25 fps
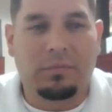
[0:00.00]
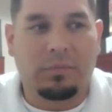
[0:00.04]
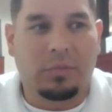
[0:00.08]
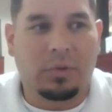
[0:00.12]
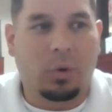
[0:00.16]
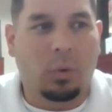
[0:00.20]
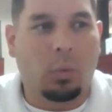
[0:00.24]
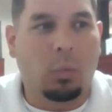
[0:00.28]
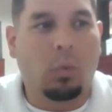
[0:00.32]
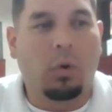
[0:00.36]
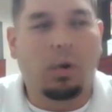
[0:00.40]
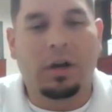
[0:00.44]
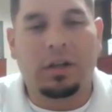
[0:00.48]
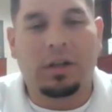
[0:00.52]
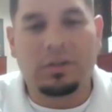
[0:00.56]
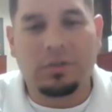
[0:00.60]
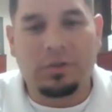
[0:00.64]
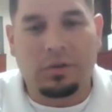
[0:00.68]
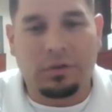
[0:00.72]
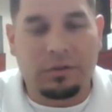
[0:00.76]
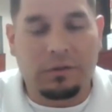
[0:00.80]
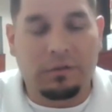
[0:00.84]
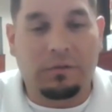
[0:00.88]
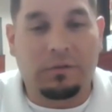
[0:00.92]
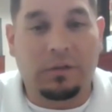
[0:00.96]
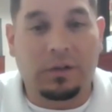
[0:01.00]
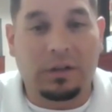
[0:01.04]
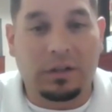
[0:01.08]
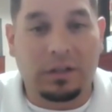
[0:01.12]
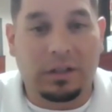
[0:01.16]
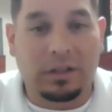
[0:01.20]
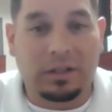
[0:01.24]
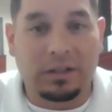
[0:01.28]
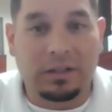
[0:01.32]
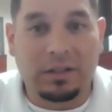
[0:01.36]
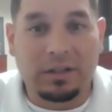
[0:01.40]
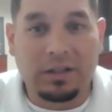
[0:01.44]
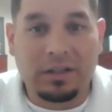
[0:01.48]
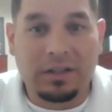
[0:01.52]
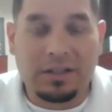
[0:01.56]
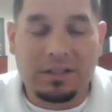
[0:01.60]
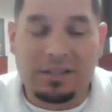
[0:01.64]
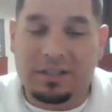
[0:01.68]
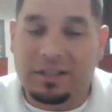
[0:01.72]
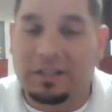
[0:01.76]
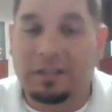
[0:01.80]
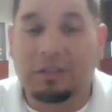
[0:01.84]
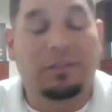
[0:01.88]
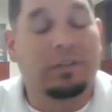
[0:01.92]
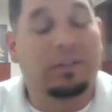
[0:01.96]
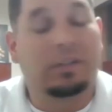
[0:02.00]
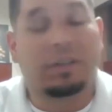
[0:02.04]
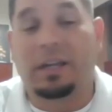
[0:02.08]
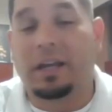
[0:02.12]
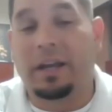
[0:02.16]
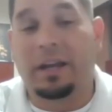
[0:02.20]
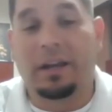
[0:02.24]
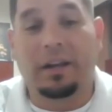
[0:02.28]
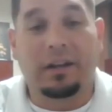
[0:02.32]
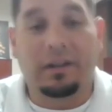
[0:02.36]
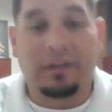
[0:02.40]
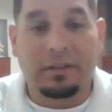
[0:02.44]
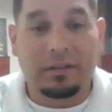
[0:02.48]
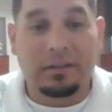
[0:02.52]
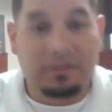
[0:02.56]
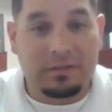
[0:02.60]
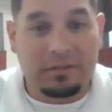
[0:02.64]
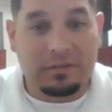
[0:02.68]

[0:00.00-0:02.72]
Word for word: the want or the feeling to even care